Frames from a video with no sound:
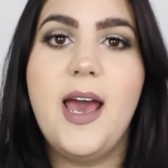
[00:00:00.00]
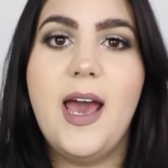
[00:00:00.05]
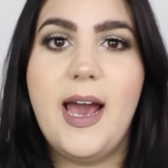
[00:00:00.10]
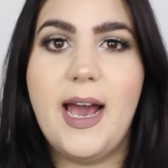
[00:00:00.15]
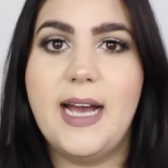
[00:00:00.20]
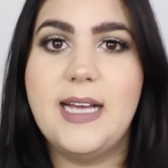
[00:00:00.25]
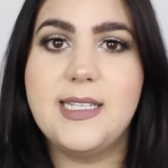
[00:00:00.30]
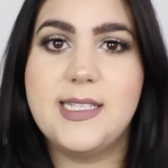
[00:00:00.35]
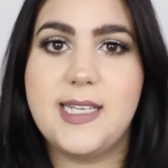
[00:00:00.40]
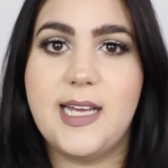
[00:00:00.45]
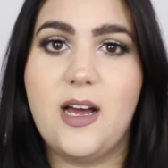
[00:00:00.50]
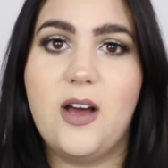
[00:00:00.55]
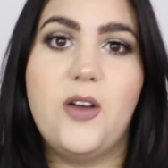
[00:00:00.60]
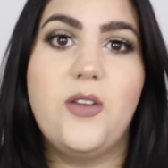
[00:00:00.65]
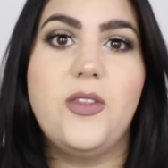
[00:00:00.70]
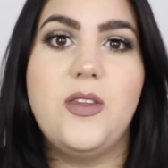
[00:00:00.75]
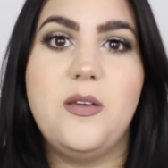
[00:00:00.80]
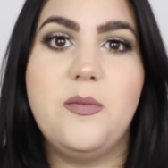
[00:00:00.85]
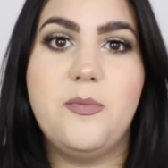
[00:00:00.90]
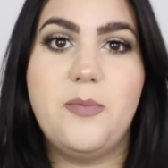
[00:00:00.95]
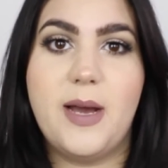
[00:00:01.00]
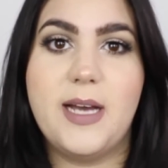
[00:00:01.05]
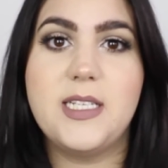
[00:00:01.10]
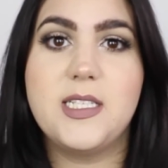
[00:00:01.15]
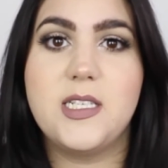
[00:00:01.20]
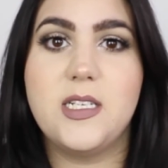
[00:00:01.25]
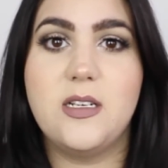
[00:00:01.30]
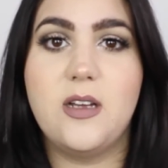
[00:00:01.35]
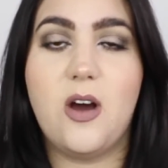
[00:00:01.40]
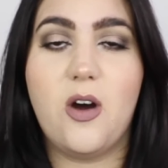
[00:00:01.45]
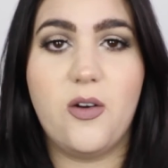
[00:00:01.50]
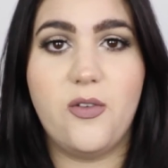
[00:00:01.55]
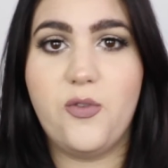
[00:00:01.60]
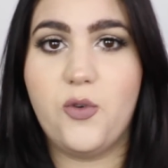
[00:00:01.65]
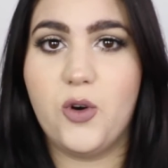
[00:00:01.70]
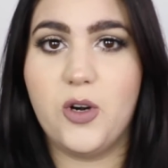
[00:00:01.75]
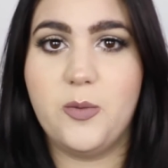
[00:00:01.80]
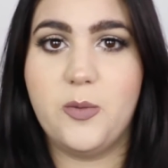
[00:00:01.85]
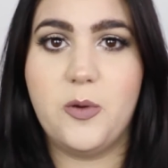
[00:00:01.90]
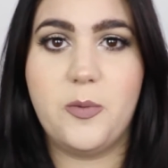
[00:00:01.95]
Hands down the best
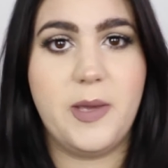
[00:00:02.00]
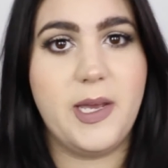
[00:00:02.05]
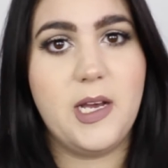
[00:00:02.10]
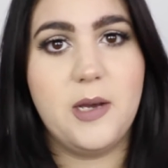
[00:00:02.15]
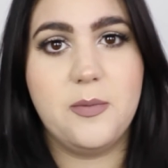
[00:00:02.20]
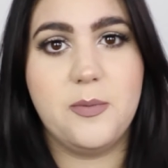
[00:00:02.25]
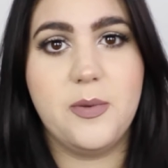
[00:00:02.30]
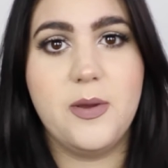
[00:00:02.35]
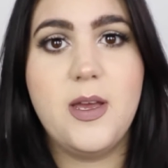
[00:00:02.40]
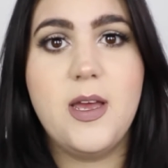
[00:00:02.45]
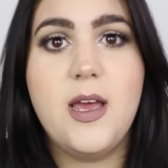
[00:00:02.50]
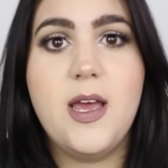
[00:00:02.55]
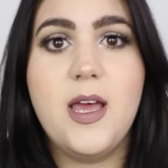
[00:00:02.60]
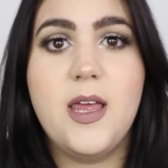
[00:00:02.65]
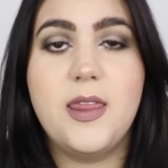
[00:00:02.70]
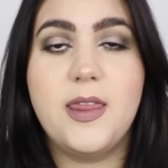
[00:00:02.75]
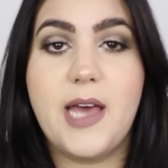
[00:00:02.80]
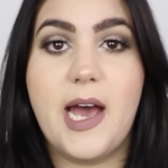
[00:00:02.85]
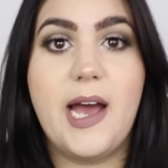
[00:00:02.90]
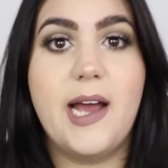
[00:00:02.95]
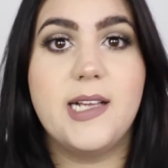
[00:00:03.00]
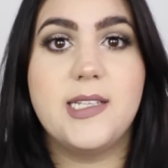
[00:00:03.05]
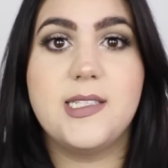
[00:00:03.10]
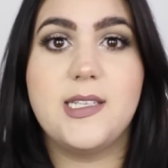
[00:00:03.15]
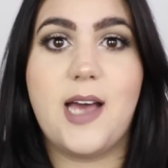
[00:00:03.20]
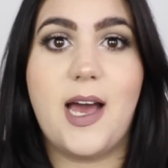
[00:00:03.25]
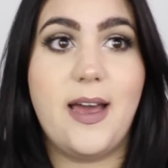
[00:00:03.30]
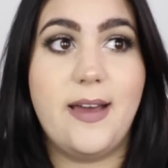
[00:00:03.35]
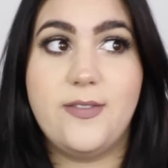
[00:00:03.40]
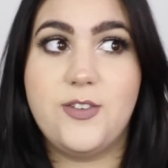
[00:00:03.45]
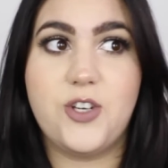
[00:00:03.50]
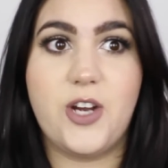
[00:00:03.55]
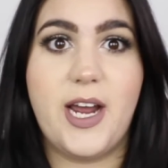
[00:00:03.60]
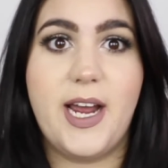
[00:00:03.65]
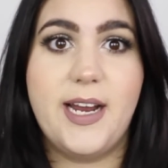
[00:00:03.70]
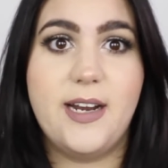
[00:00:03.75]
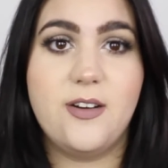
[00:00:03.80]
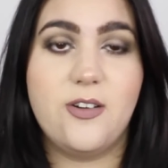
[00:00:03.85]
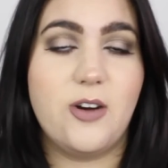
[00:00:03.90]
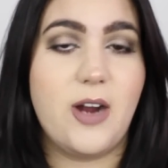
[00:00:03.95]
affordable makeup that I have
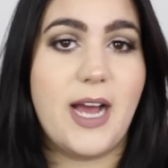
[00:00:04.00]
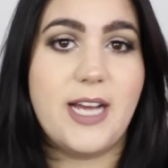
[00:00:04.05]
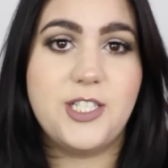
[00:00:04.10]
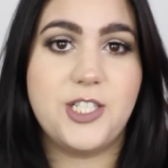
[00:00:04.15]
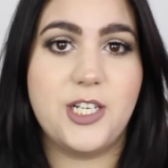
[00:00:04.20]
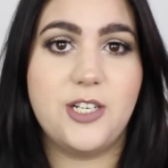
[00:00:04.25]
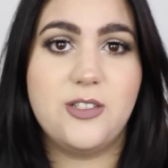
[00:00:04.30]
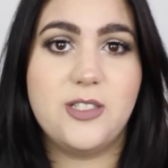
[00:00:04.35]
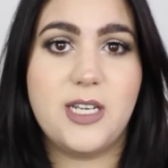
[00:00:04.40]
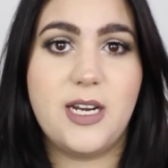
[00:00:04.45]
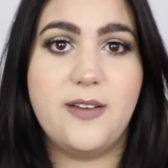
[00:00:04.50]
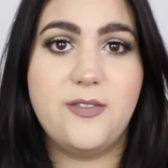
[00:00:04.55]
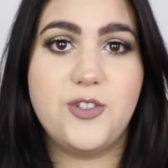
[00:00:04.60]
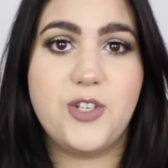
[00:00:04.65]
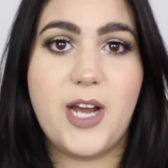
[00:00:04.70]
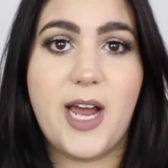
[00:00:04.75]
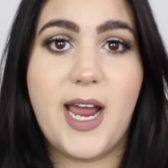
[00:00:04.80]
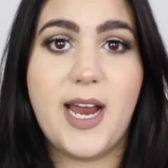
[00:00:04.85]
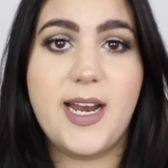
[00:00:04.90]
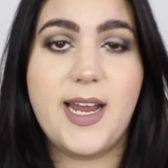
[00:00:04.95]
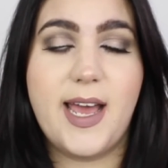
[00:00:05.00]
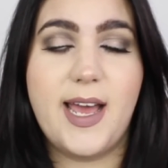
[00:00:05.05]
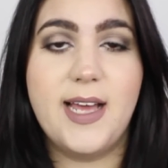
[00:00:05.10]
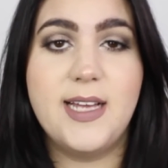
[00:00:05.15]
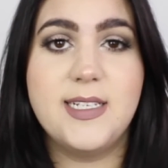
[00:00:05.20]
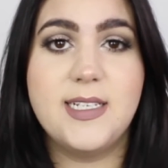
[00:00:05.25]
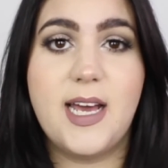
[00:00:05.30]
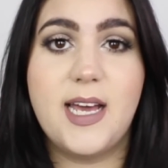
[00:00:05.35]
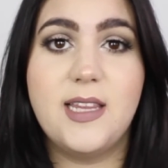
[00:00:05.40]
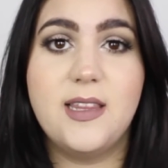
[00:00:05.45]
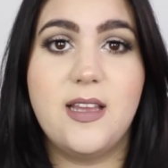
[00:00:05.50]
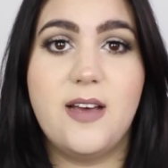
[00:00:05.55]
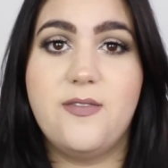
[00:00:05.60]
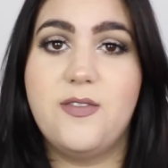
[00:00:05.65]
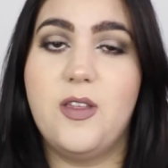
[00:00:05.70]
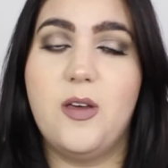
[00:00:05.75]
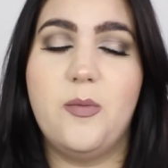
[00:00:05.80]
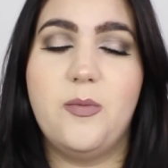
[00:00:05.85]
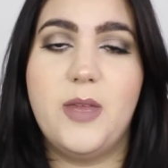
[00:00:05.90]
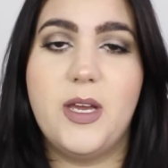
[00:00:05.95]
tried, or eyeshadows that I've tried, and I
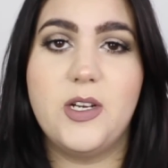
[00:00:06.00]
love them.